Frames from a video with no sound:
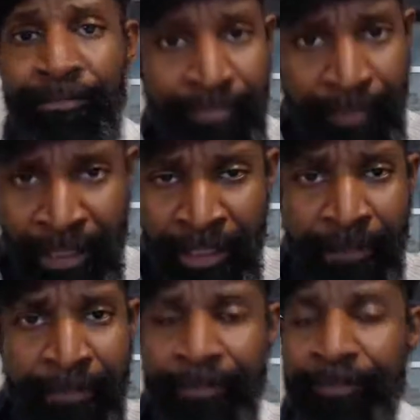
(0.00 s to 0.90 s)

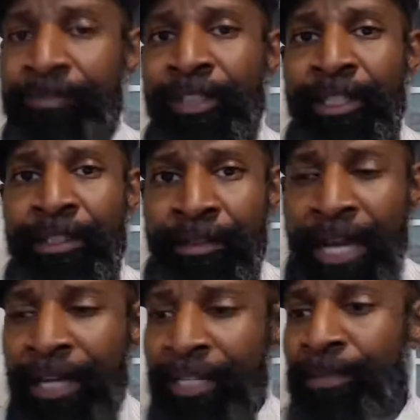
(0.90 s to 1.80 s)
Medium,
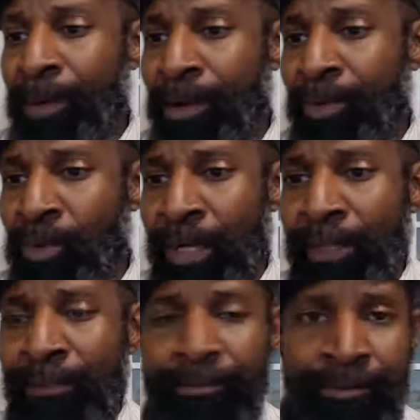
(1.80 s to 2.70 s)
that is part
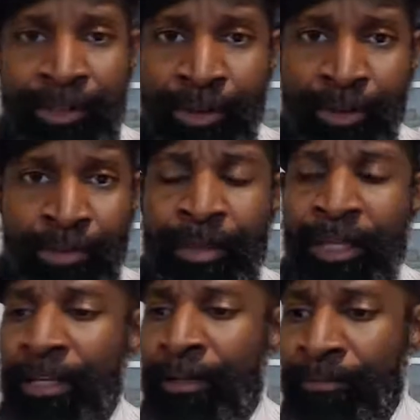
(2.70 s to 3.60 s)
one. Go through
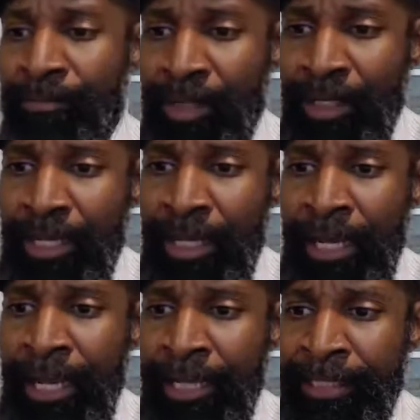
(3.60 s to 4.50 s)
Medium
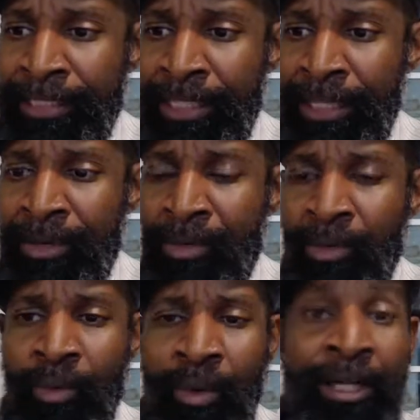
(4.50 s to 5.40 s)
and see
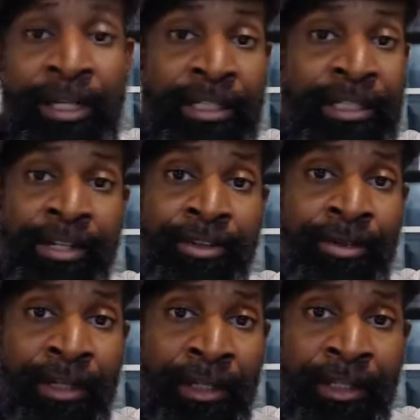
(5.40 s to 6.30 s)
what it is that you
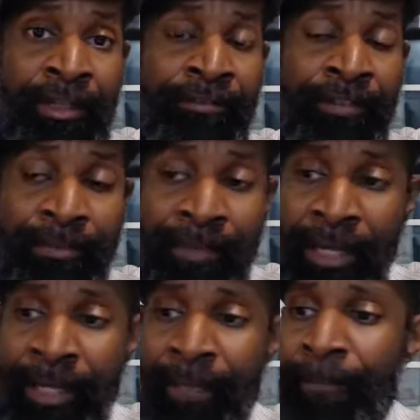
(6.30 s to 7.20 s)
can glean from
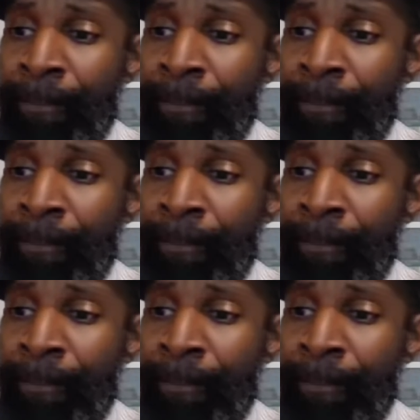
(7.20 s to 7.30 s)
that.